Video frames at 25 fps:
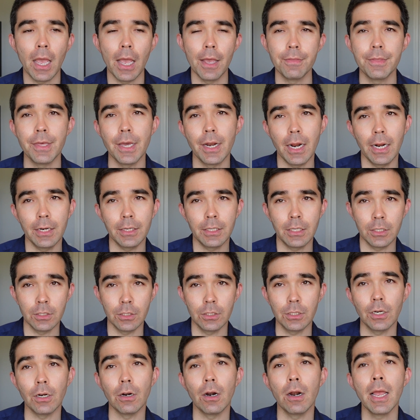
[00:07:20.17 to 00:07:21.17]
and then I'd
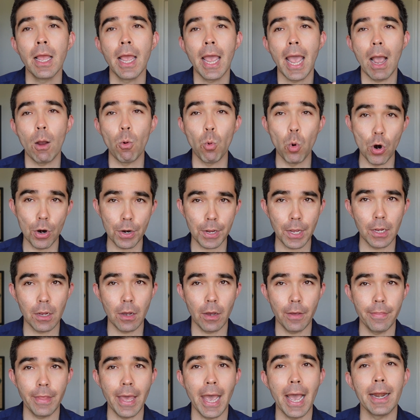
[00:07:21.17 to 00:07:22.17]
consider working
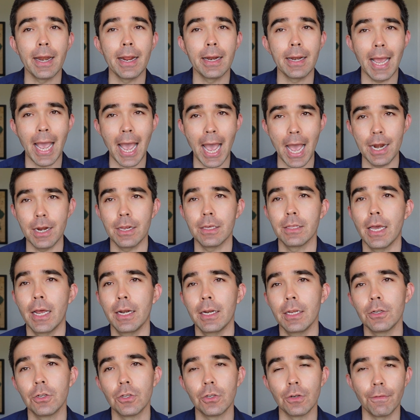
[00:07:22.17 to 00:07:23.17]
on that and adding
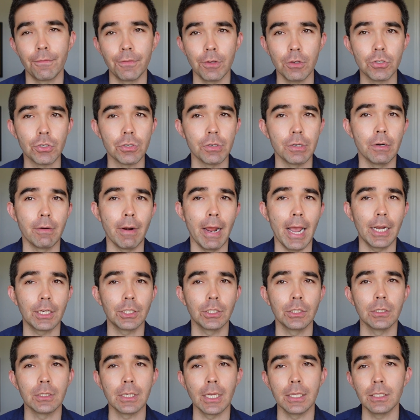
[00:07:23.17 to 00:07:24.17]
that into to your future
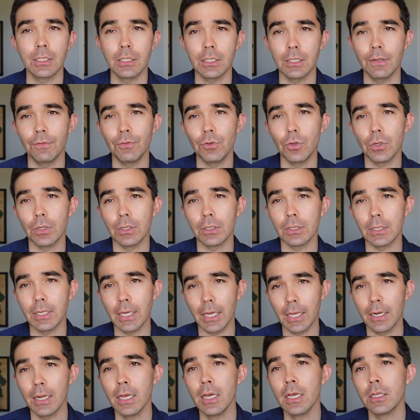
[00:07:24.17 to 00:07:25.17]
interactions and see if you can
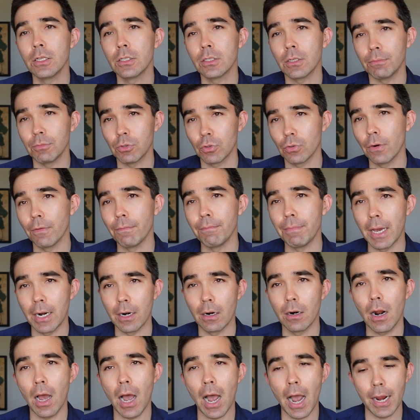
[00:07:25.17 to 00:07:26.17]
get some sort of
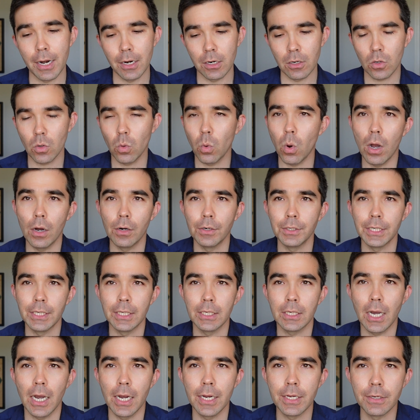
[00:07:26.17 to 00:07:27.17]
better, higher
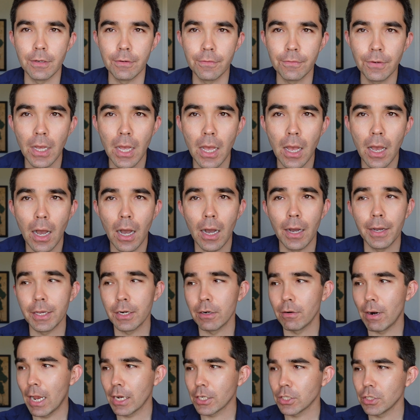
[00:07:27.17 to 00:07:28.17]
quality kind of uh,
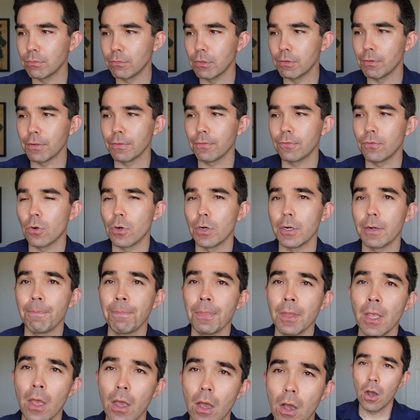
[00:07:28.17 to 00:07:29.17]
interaction moving forward.
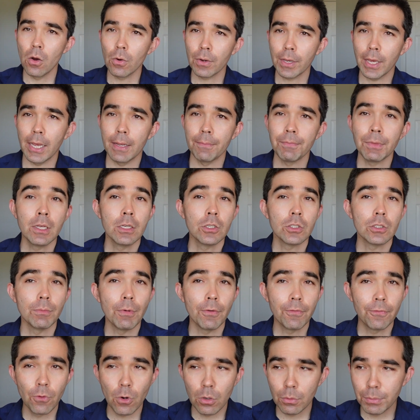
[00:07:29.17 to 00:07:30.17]
Okay, so
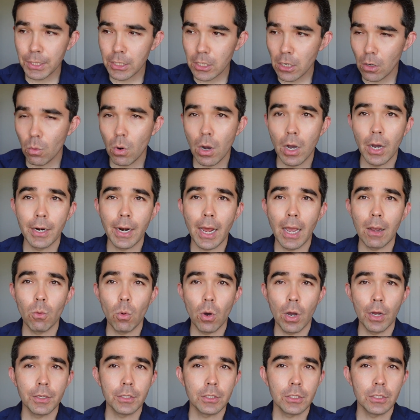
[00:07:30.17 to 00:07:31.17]
before we go on, I
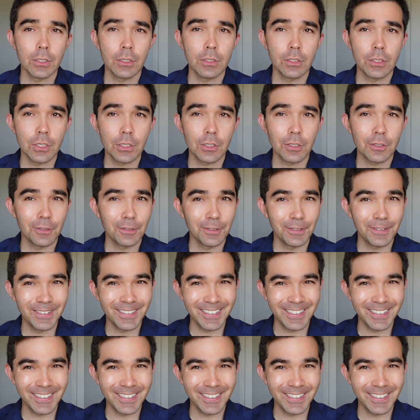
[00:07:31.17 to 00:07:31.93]
want to just